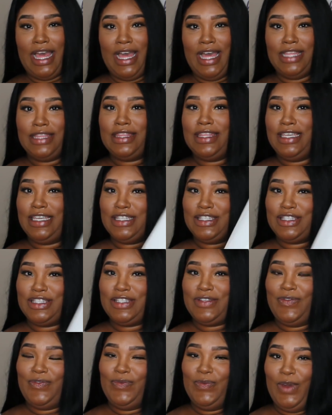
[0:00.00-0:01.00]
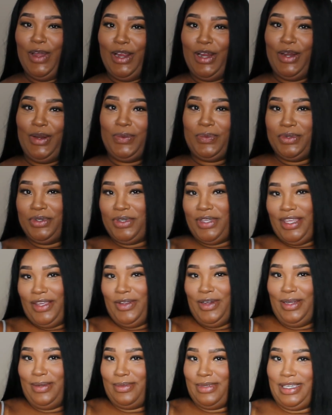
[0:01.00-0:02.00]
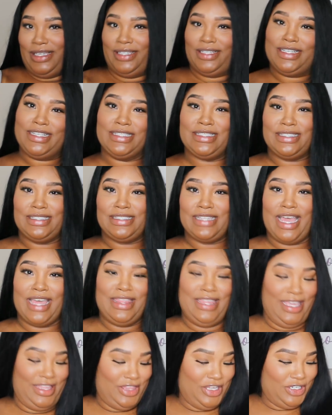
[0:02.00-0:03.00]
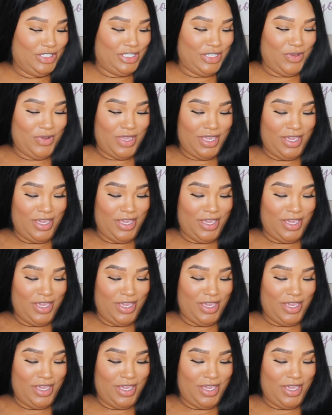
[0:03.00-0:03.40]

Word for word: that these are real cute on me, because I think they're so